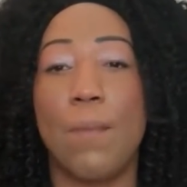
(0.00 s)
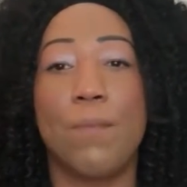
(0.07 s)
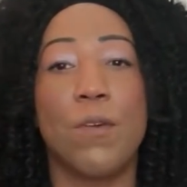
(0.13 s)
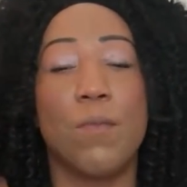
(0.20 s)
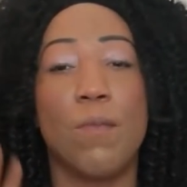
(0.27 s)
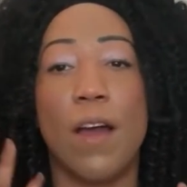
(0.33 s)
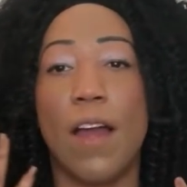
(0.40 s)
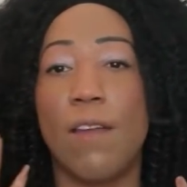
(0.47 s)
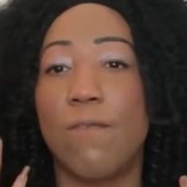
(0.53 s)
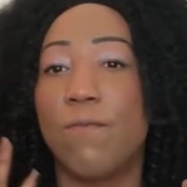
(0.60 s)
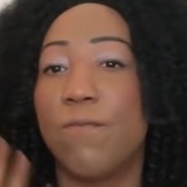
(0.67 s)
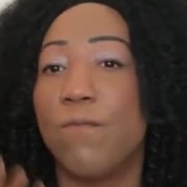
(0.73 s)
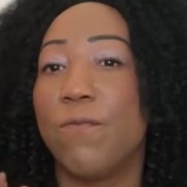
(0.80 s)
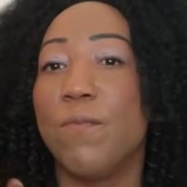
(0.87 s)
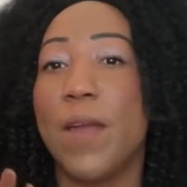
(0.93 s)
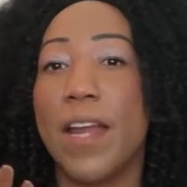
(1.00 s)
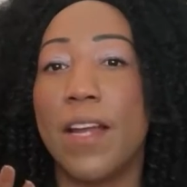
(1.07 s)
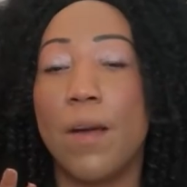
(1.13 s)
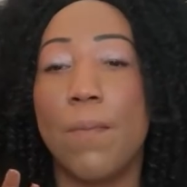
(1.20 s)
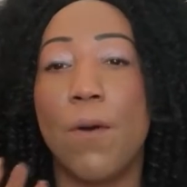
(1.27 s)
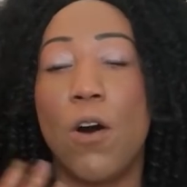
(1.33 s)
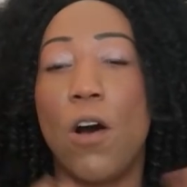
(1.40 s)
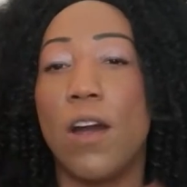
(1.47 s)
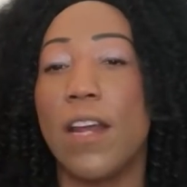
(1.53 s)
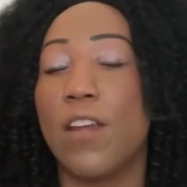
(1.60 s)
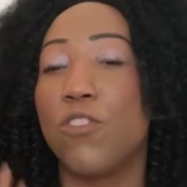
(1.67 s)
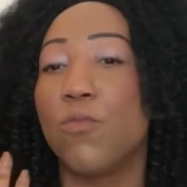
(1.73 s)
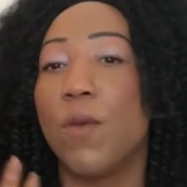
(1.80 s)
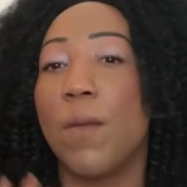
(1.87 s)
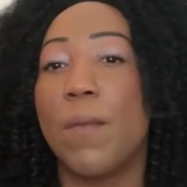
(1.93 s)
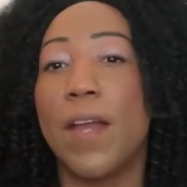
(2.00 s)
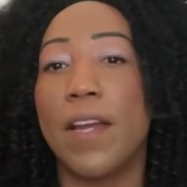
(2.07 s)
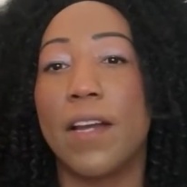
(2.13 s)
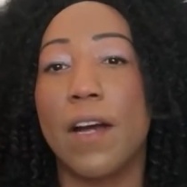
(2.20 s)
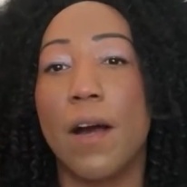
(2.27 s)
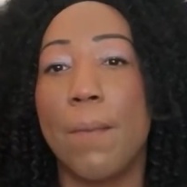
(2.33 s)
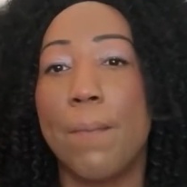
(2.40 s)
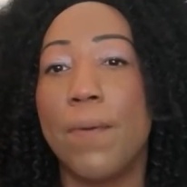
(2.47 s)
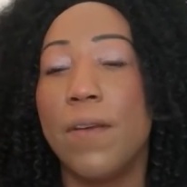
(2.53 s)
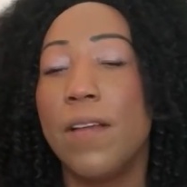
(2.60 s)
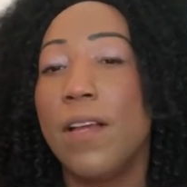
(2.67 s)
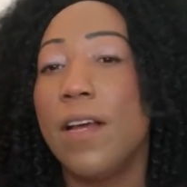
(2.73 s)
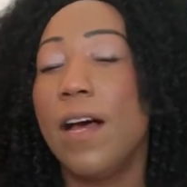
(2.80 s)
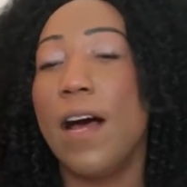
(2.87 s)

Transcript: I put my makeup on, I do my makeup.